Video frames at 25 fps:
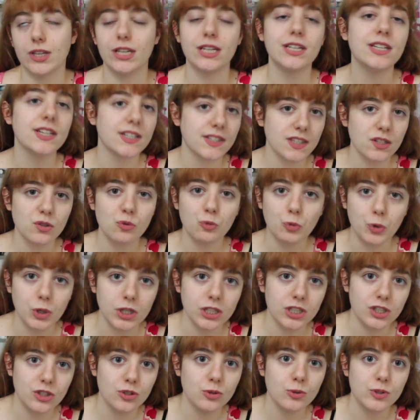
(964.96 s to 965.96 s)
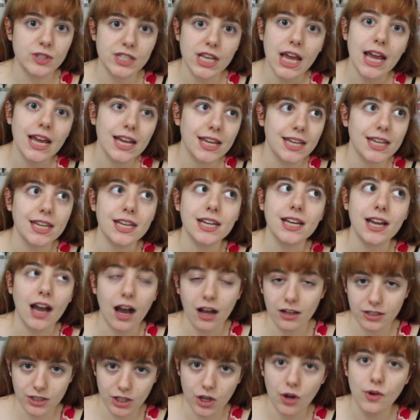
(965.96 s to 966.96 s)
he doesn't want to say he
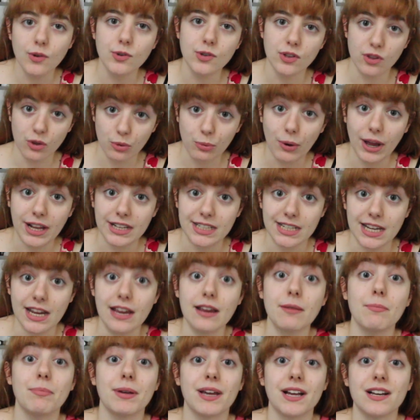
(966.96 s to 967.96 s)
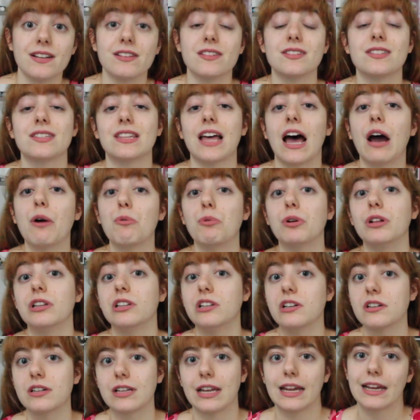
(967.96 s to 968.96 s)
can't go to the wedding, because that will
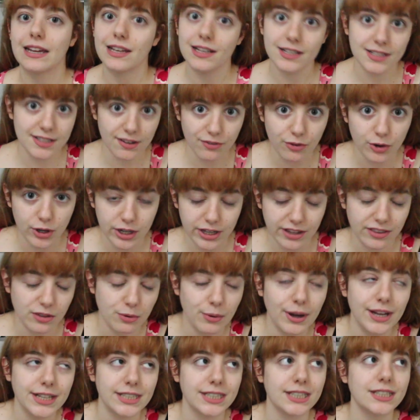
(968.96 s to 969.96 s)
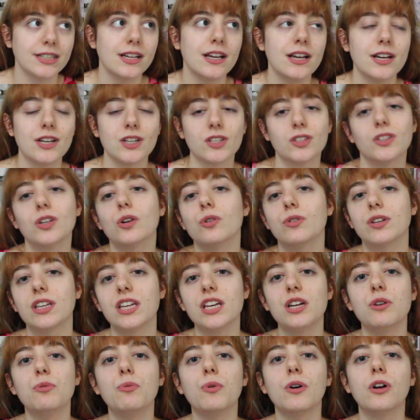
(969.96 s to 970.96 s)
look like he's avoiding the wedding. So
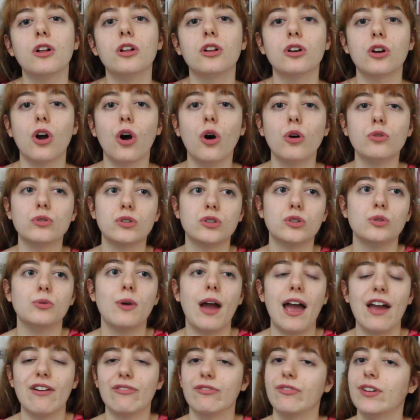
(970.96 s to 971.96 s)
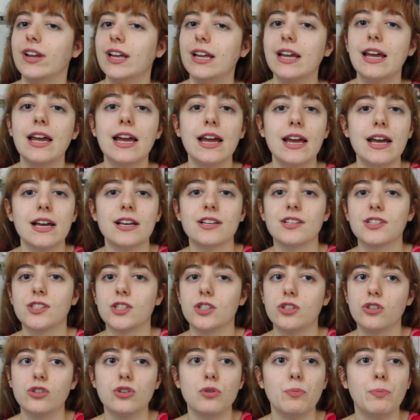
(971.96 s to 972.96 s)
he will go to every
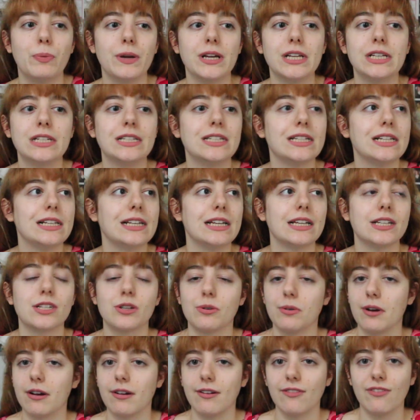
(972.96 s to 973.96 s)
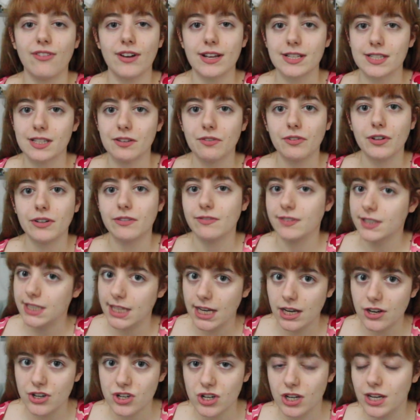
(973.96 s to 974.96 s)
stupid literary festival
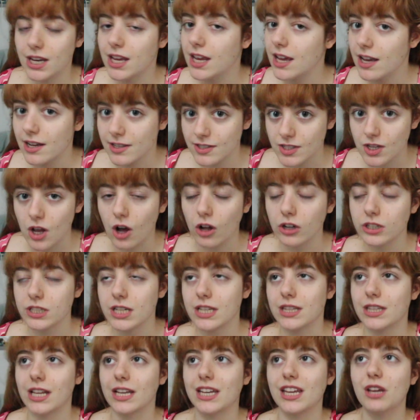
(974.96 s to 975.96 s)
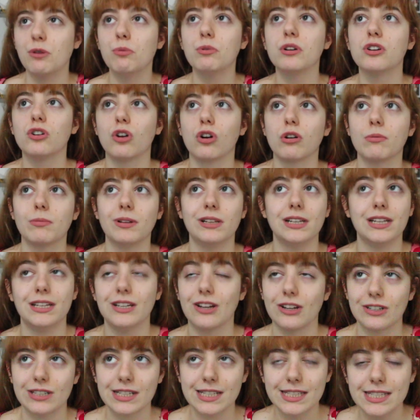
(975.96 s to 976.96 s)
invitation he has gotten that he would normally
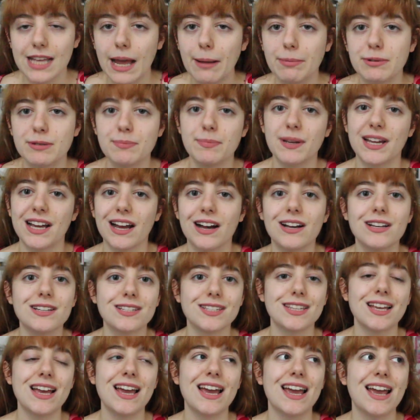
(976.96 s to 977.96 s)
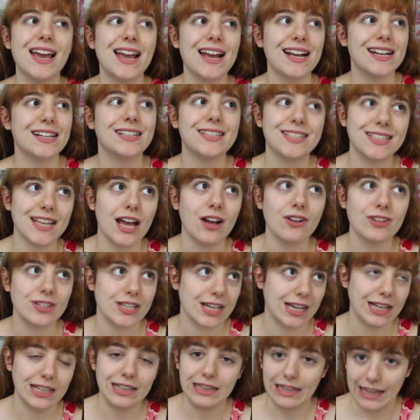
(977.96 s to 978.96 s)
not accept, because it sounds
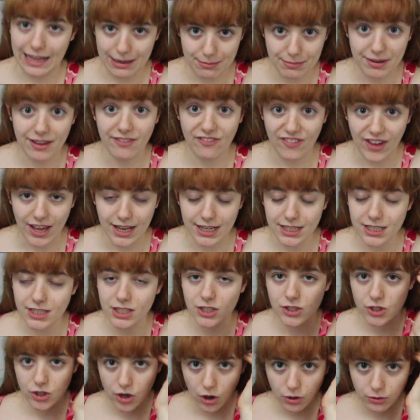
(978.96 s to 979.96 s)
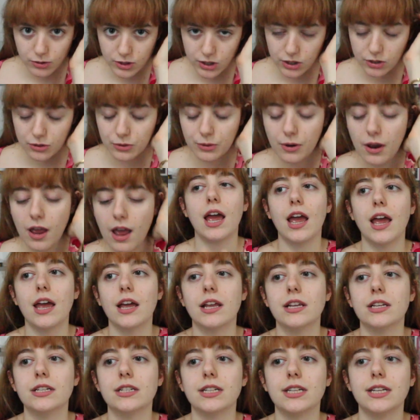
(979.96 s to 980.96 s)
like a lame event to go to.
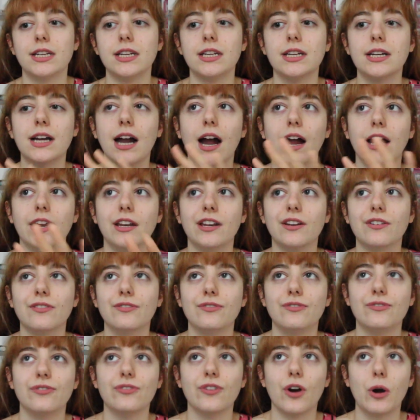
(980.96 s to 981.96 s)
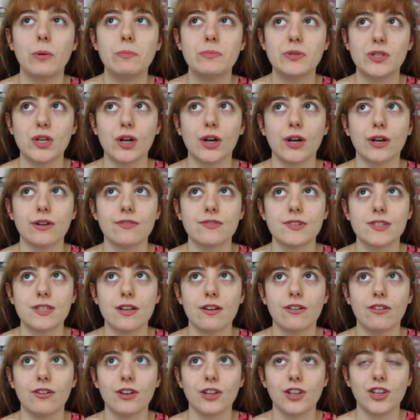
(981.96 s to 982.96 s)
And he kind of observes
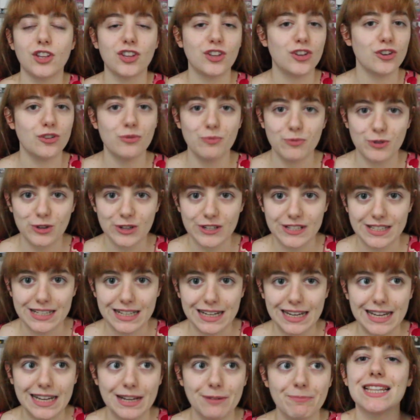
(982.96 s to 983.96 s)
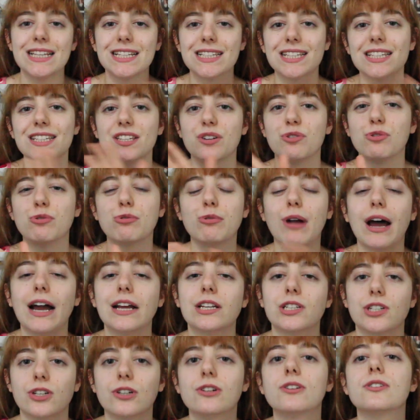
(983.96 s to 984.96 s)
humorously, this is a
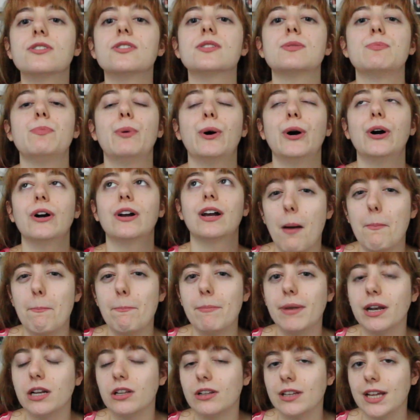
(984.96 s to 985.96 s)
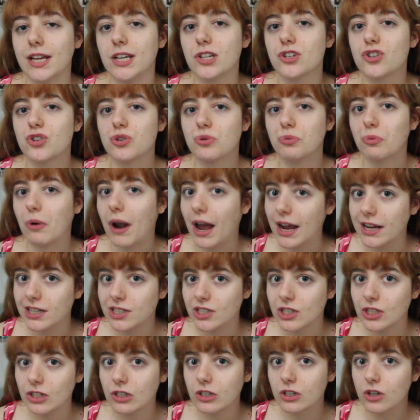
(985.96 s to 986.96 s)
writer's book, a middle-aged
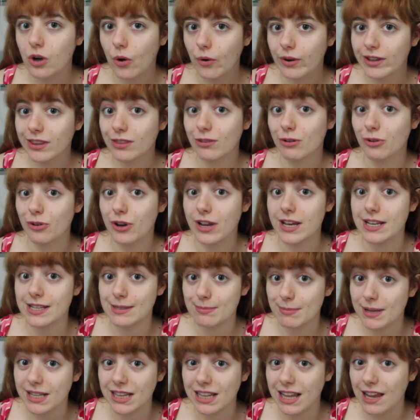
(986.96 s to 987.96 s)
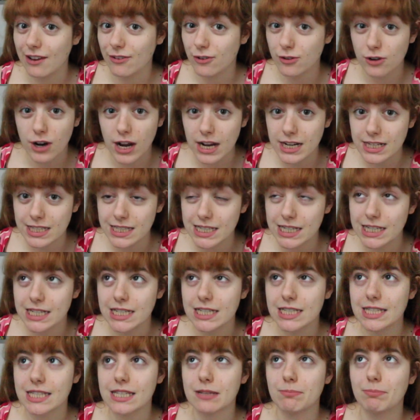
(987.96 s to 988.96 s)
writer going through his midlife
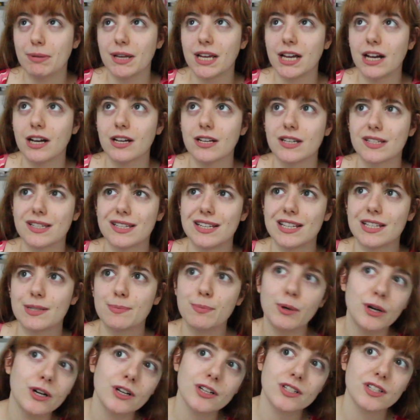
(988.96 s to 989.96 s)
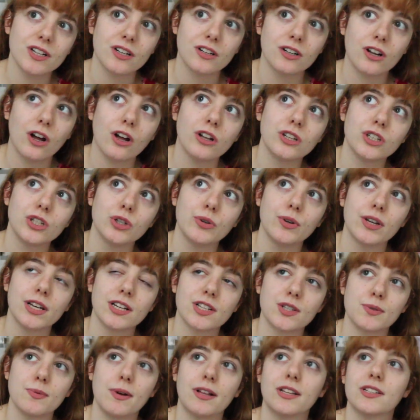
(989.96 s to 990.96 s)
crisis because his books are not doing
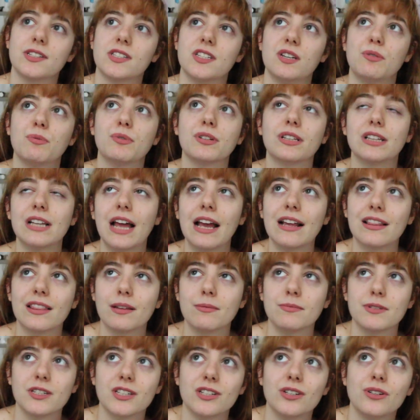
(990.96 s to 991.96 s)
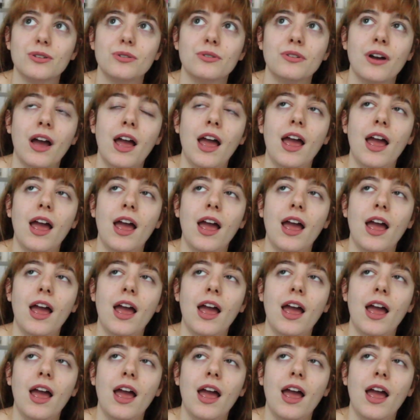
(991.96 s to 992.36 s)
as well as he would like them to,